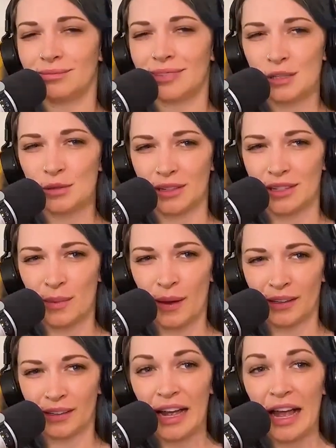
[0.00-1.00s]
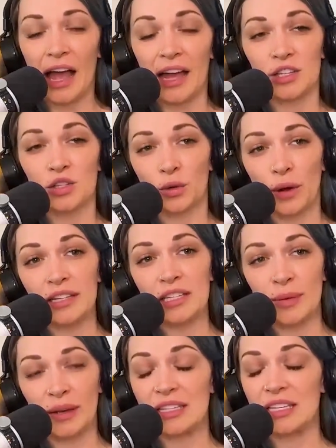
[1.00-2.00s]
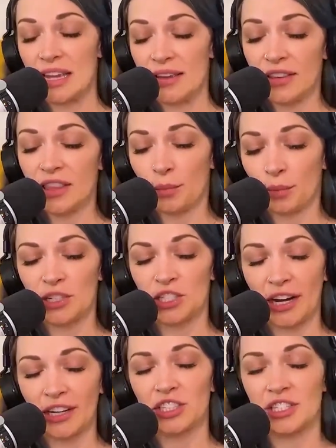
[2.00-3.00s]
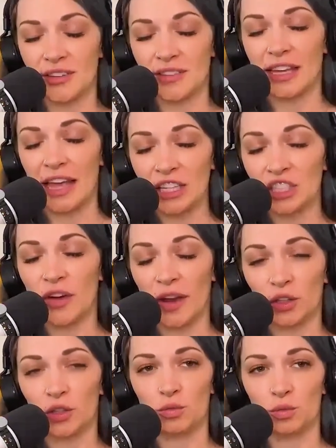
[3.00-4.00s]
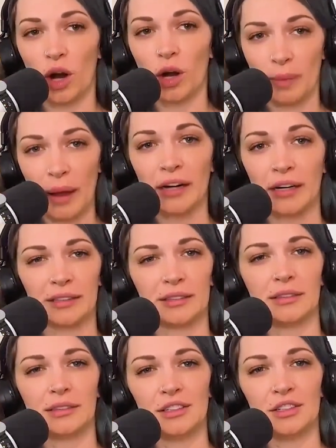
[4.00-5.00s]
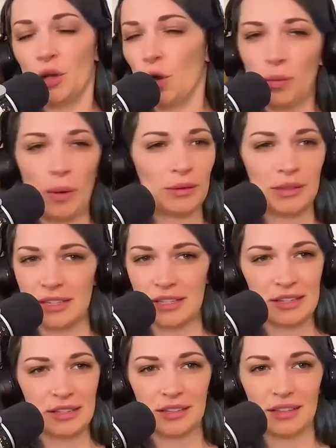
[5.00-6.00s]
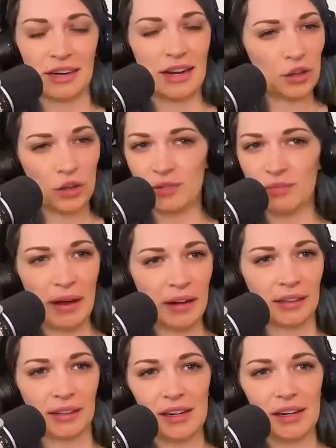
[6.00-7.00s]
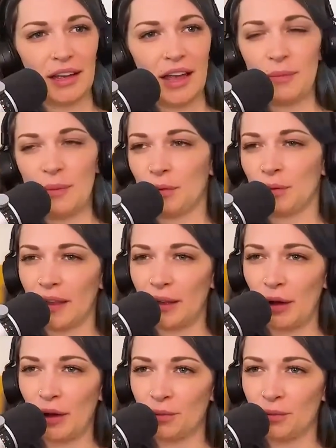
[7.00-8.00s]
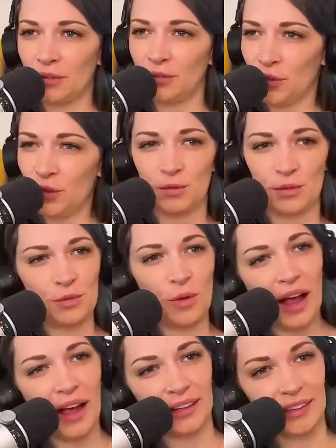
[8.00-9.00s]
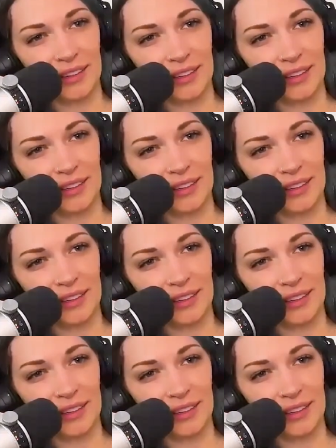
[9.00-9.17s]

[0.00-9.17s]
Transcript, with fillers: this one is better and it's crazy because even the projections of the cash value are better no yeah. bonus and it looks better. And people are like, oh, I'm confused. Why?